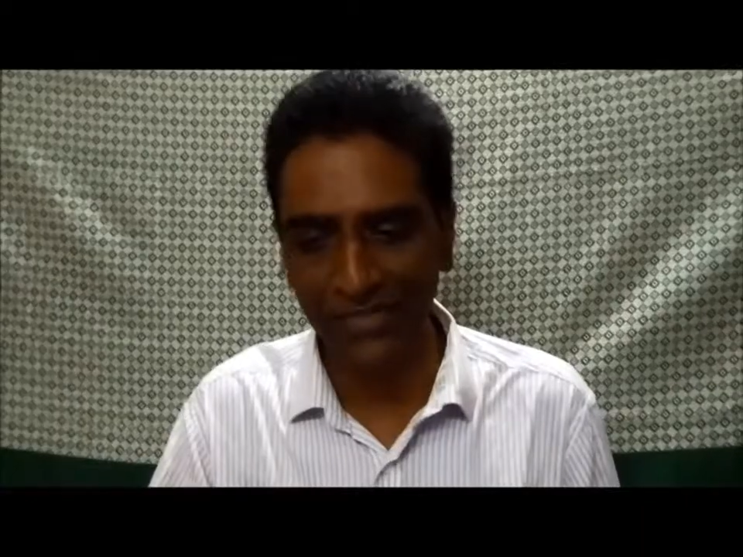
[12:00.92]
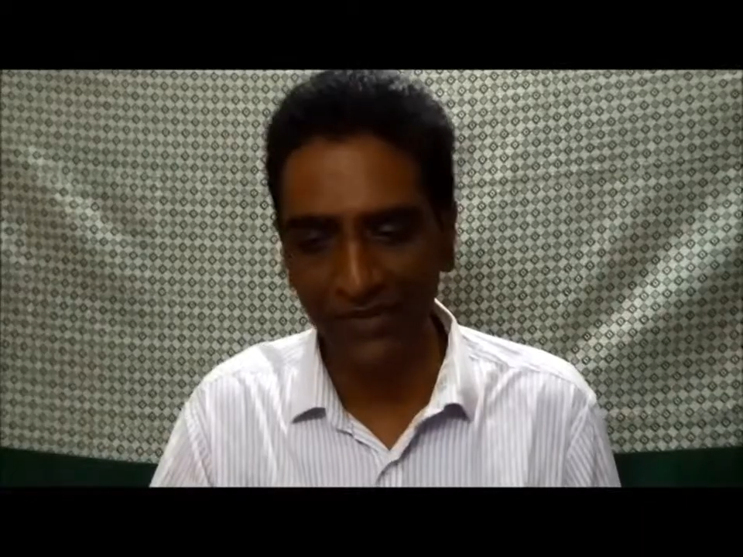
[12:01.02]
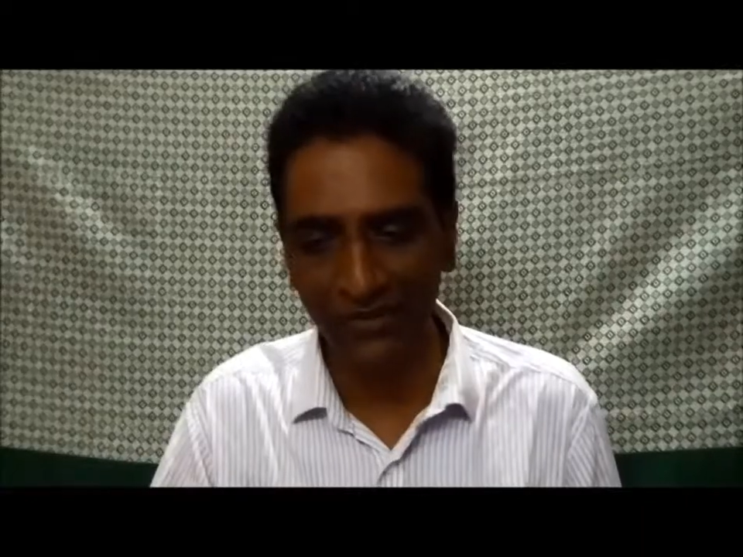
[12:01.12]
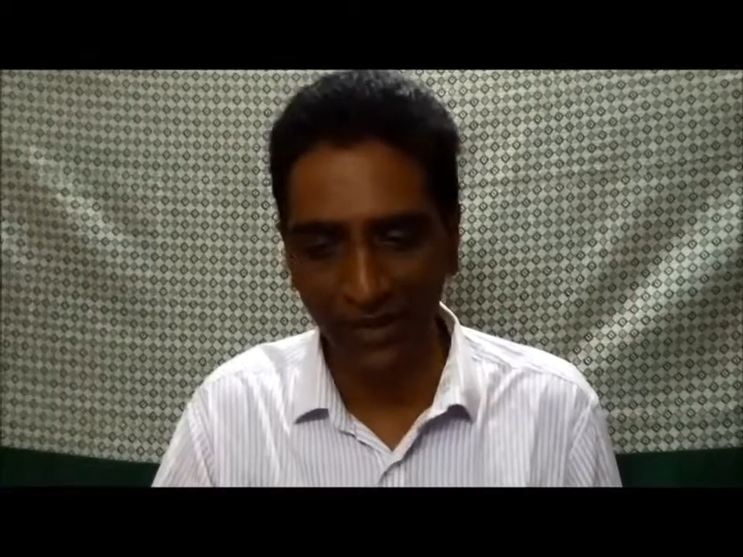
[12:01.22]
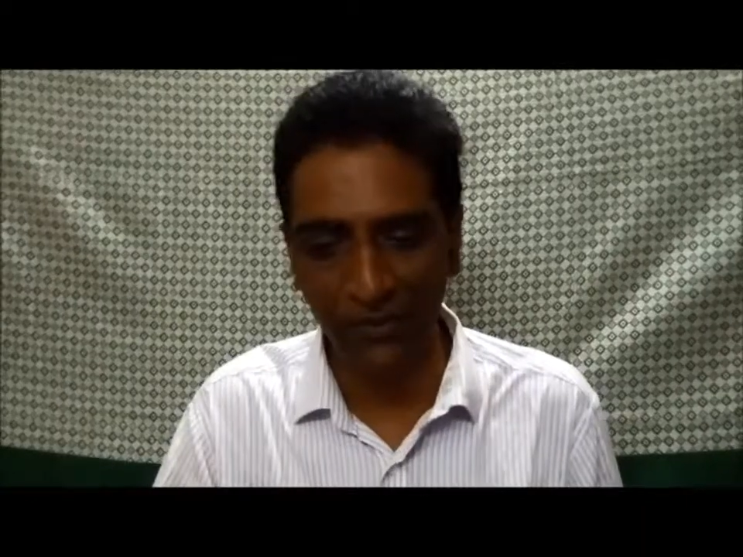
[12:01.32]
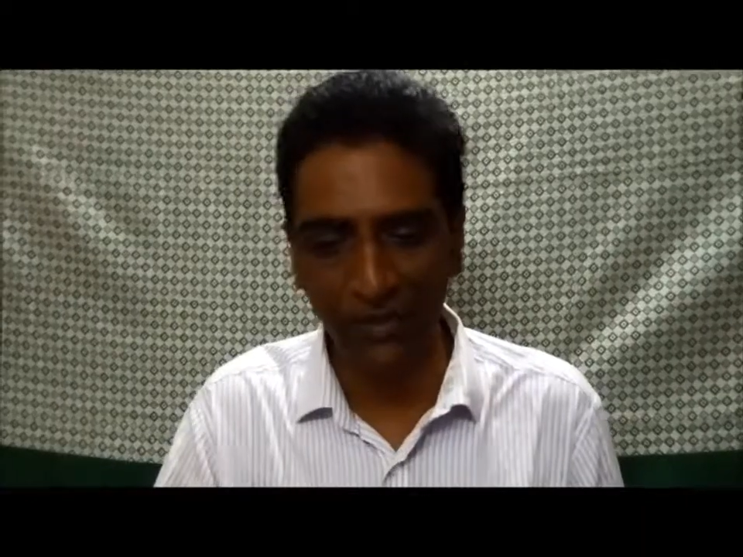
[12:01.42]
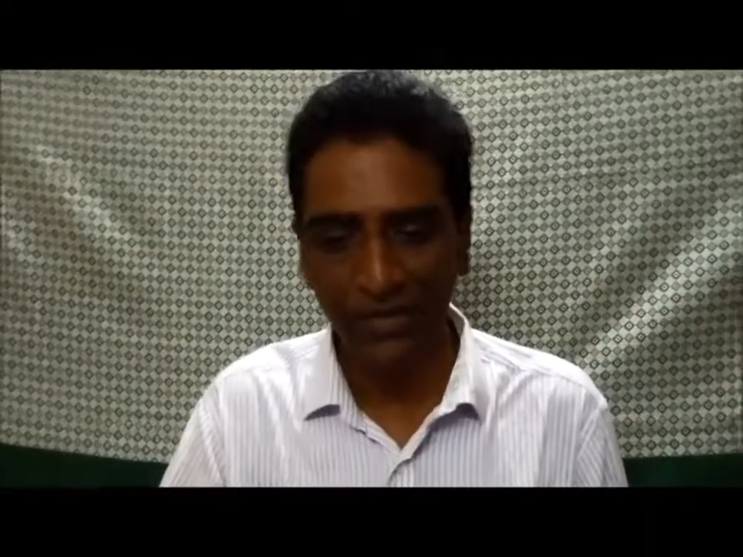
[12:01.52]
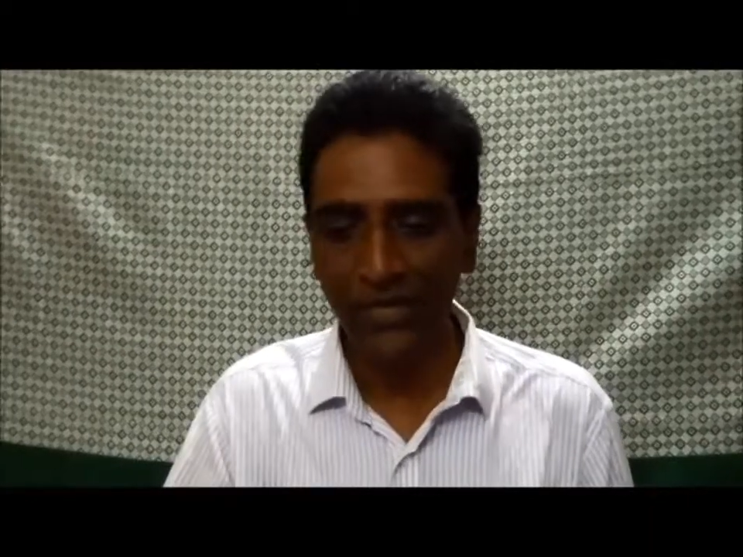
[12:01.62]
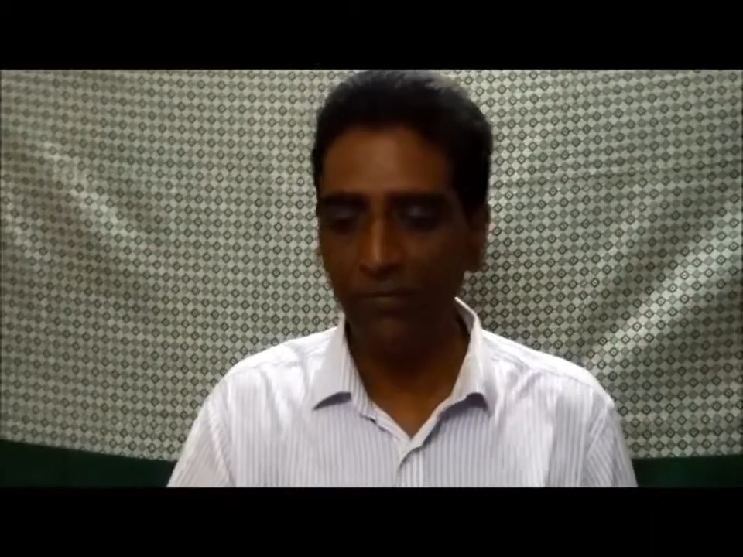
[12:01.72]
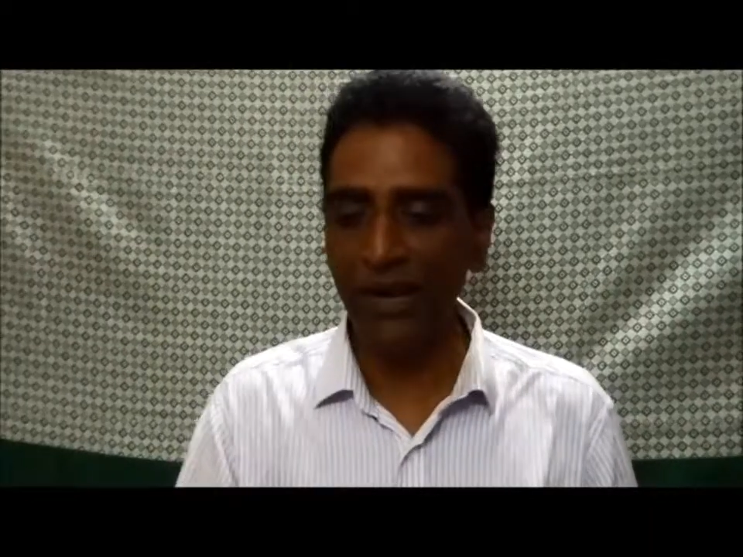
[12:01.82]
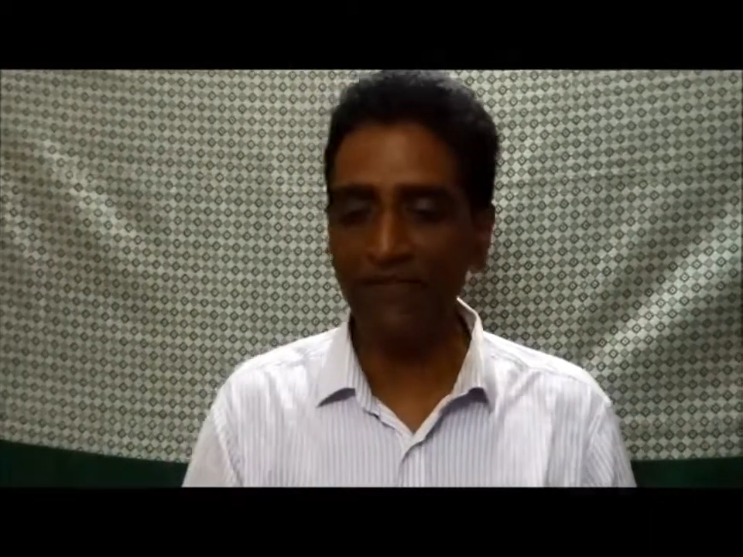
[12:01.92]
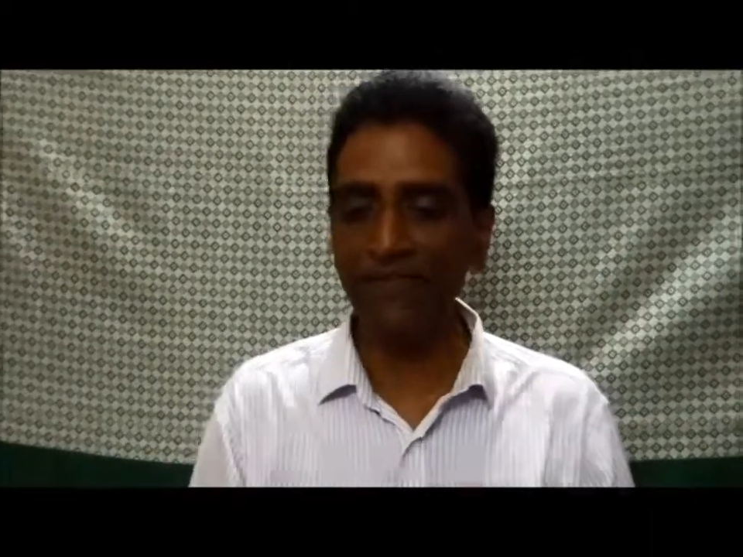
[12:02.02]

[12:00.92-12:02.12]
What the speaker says: is the drama by